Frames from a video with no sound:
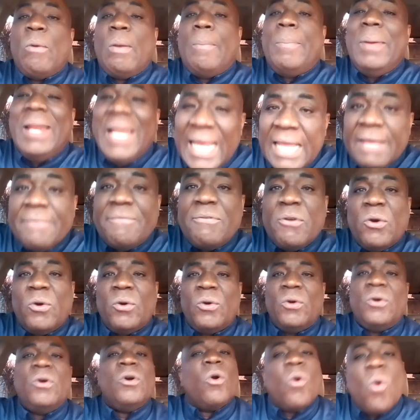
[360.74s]
we believe you.
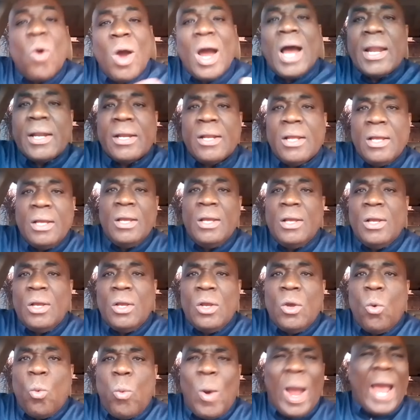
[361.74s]
Go on.
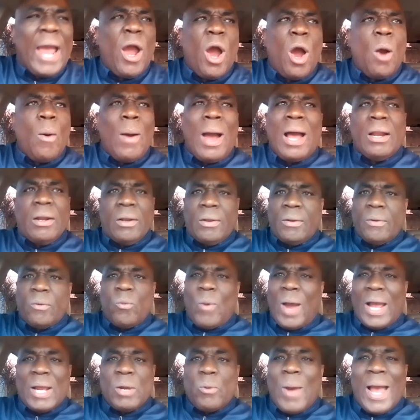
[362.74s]

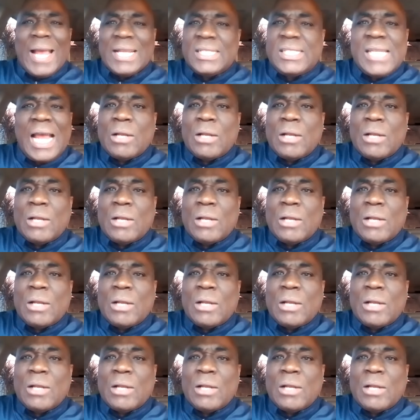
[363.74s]
Why